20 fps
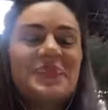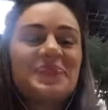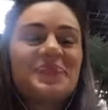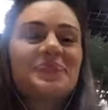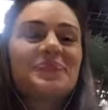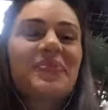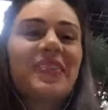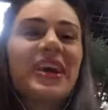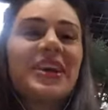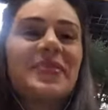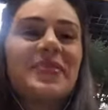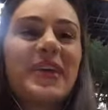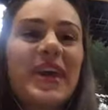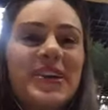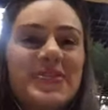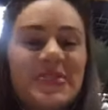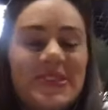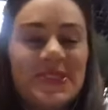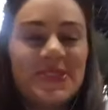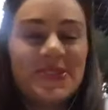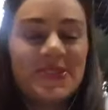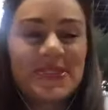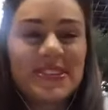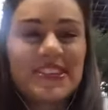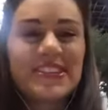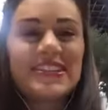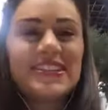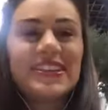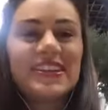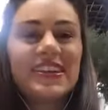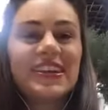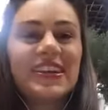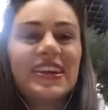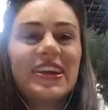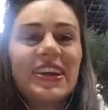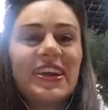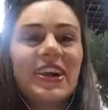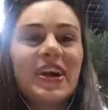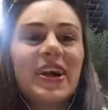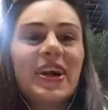I'm happy to see